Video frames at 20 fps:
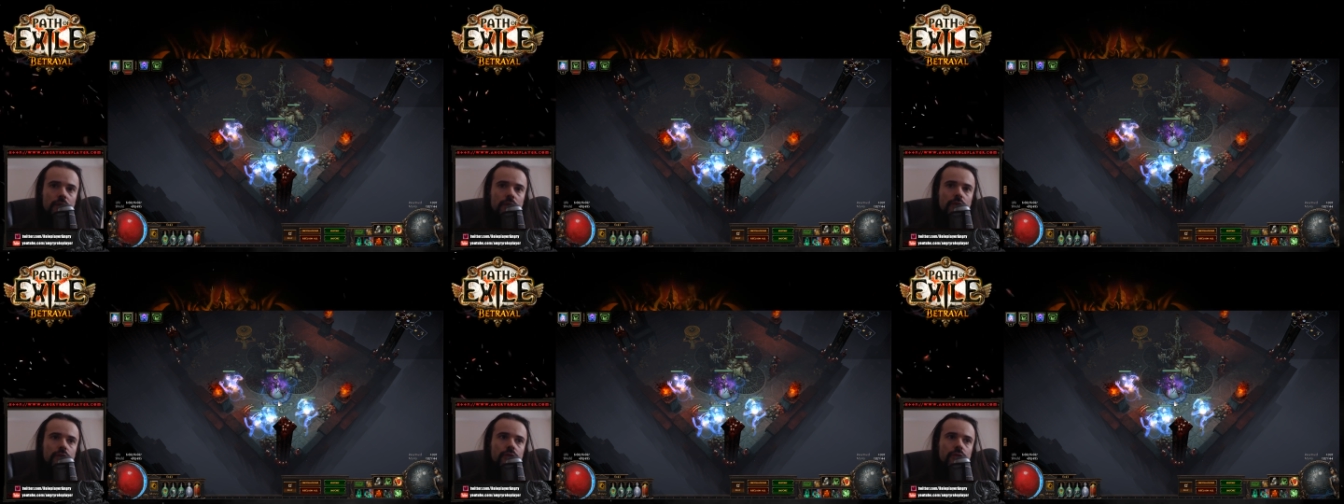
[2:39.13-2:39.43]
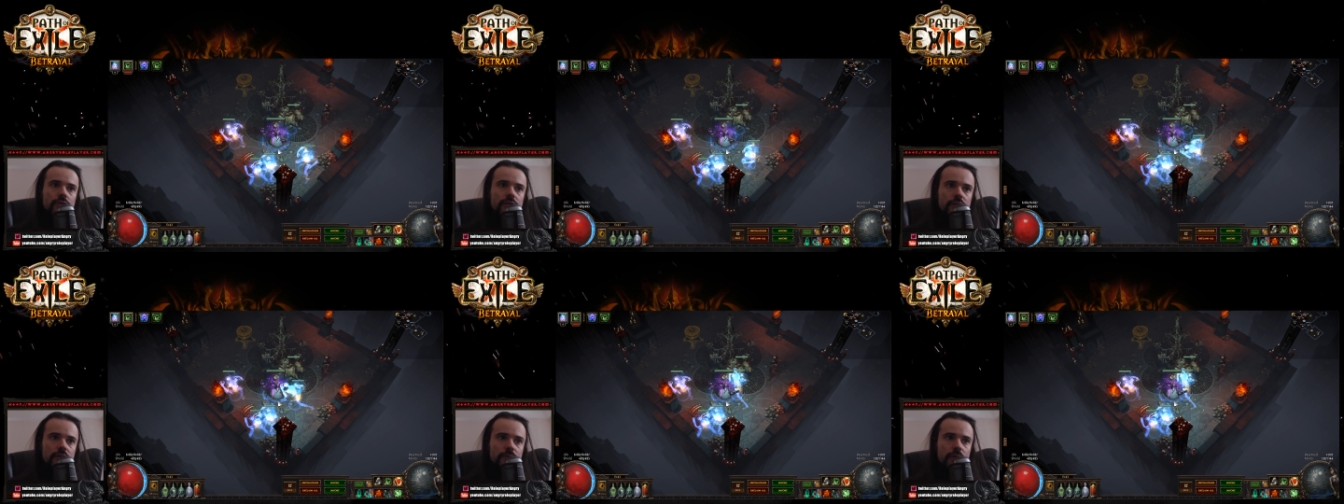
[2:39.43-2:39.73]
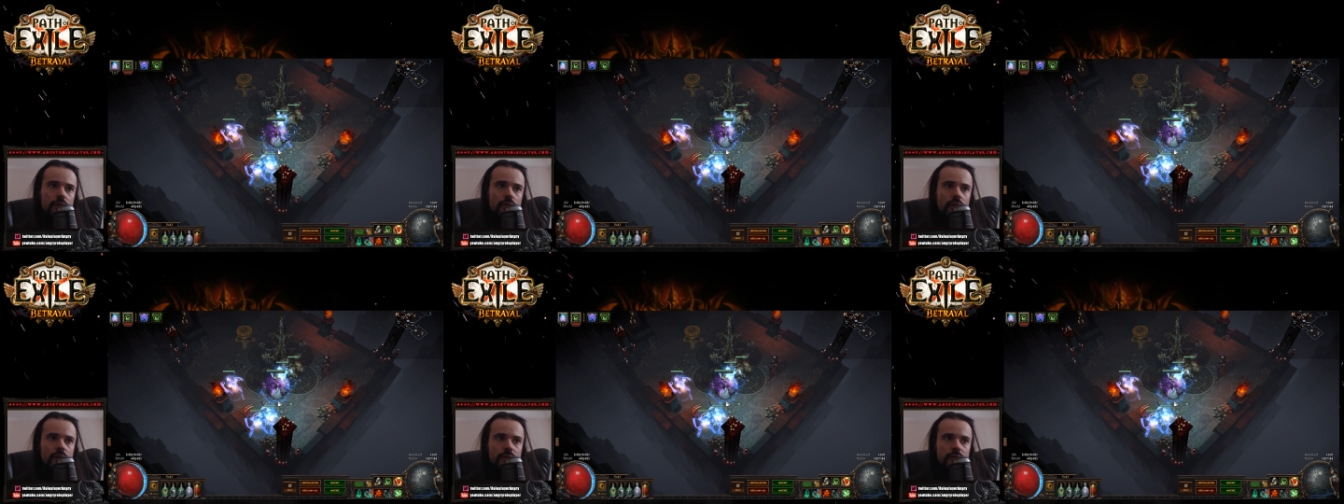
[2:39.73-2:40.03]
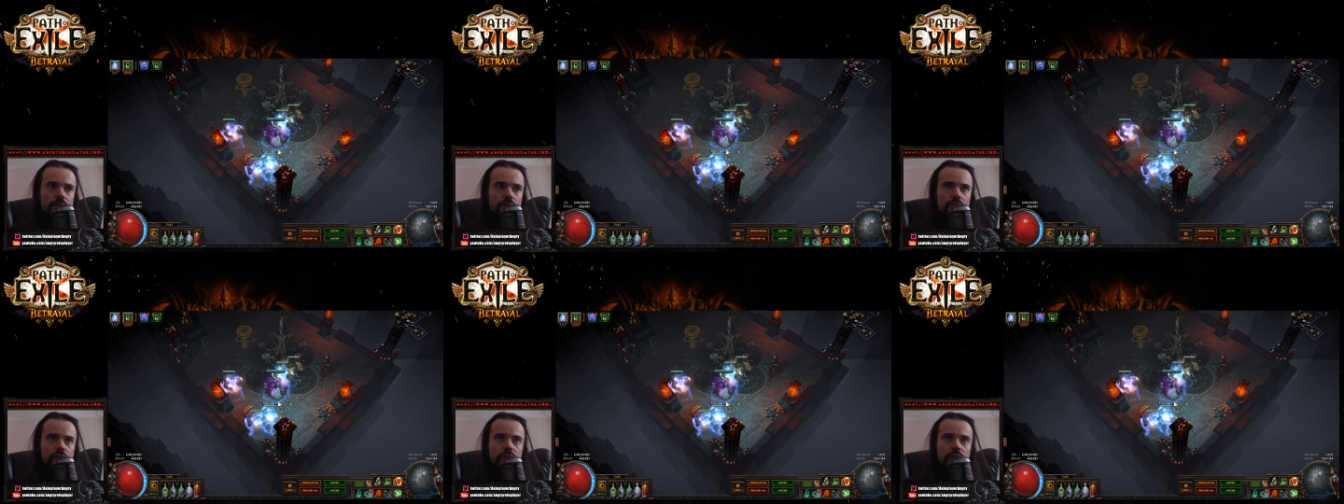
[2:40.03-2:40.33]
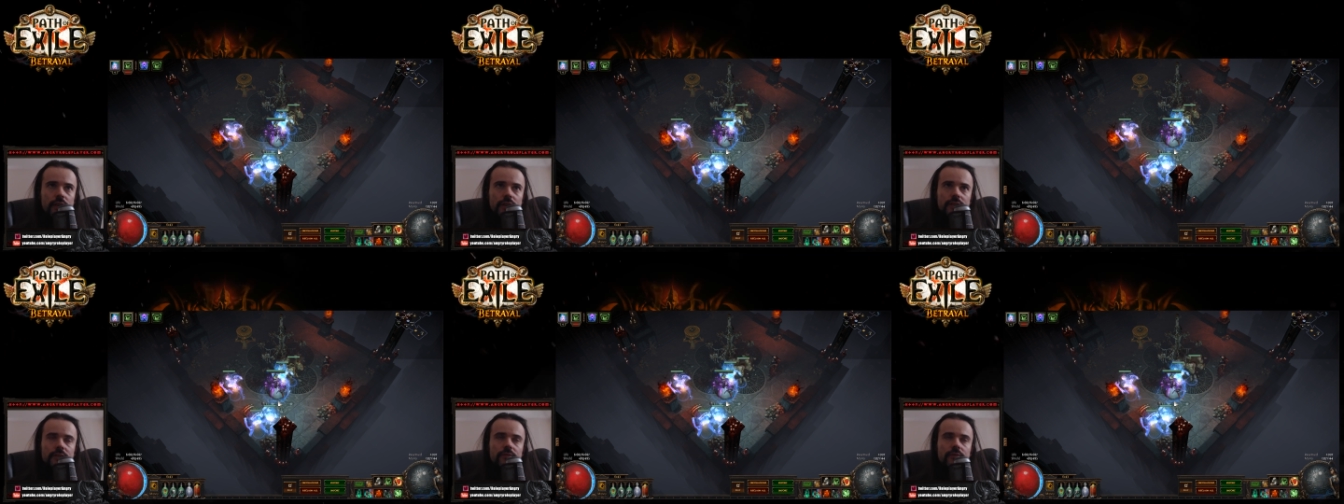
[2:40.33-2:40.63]
to use this because it's
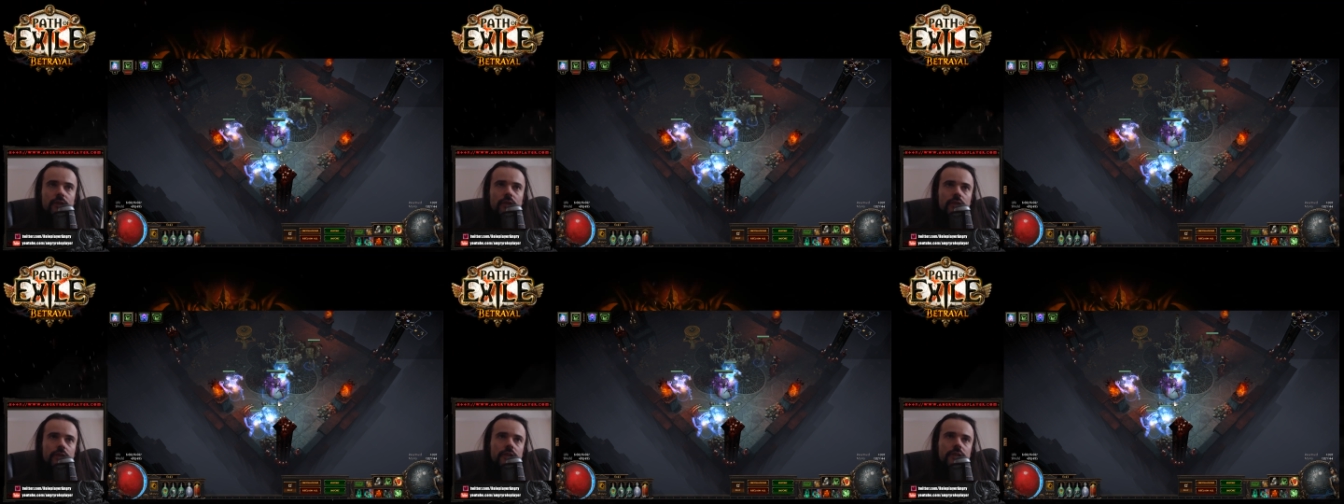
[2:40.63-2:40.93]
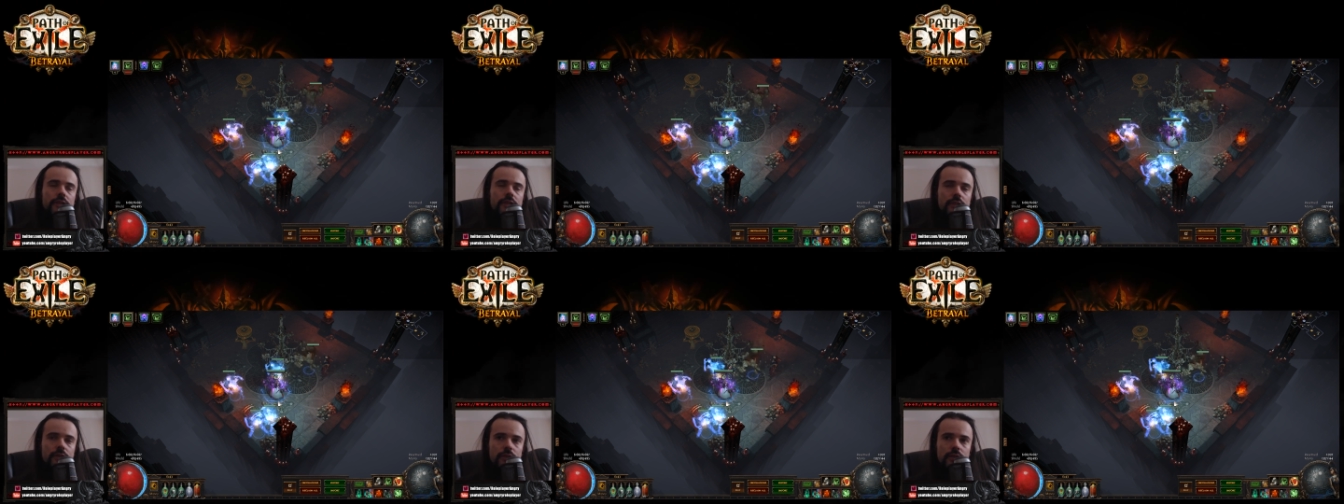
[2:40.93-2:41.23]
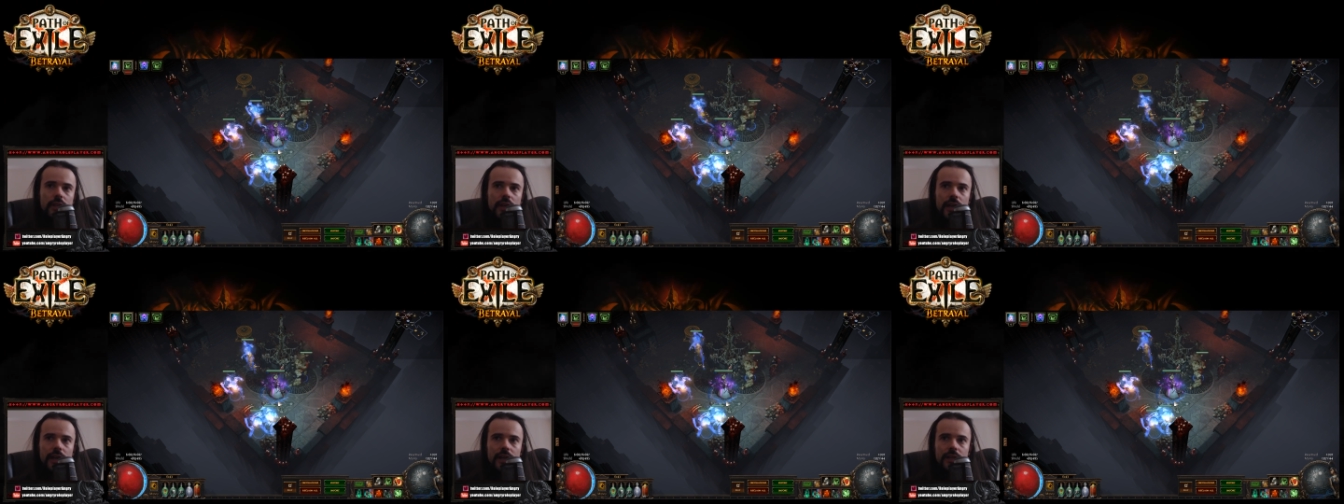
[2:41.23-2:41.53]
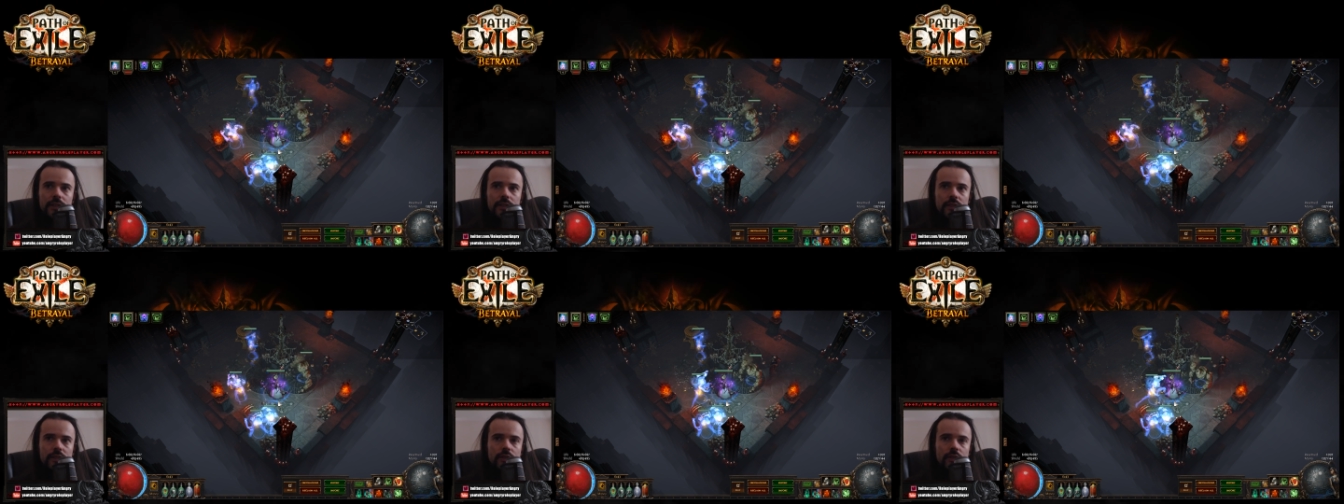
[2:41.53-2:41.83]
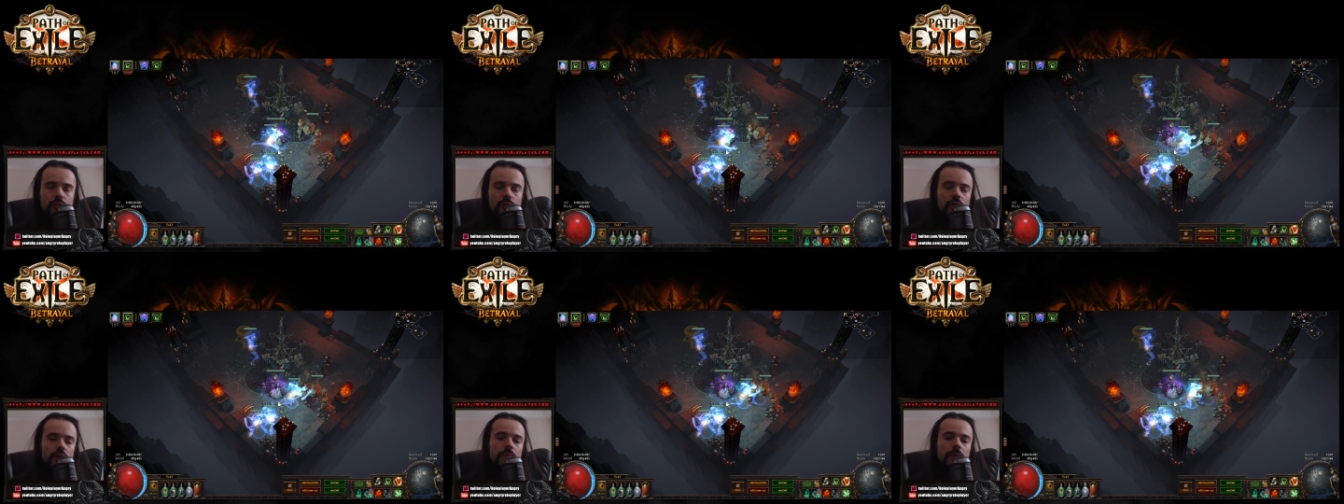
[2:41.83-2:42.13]
just very easy to get and it's
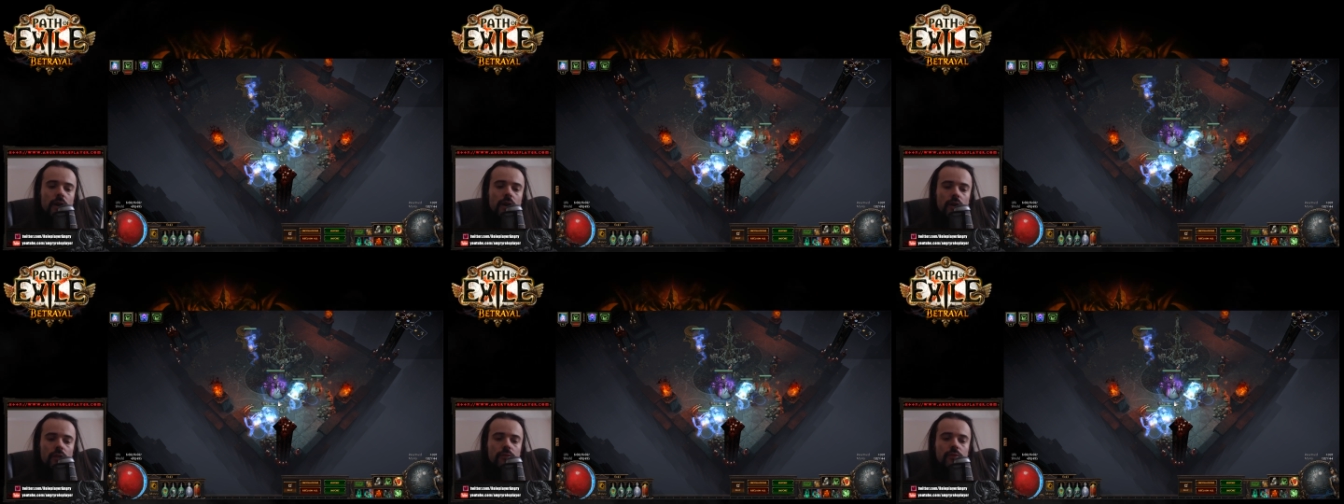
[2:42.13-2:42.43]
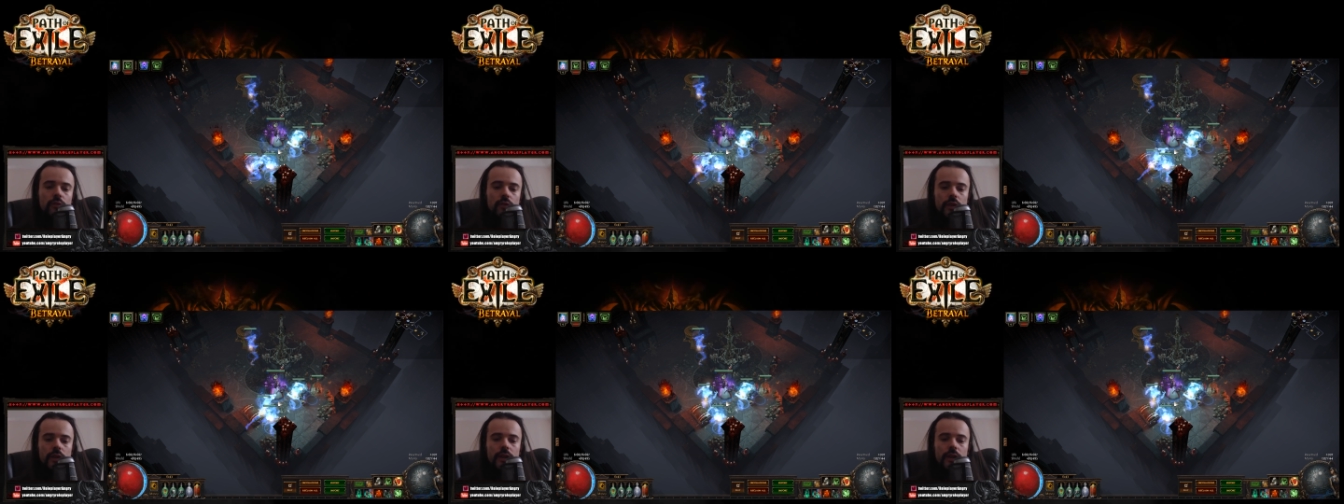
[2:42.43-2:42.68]
very powerful.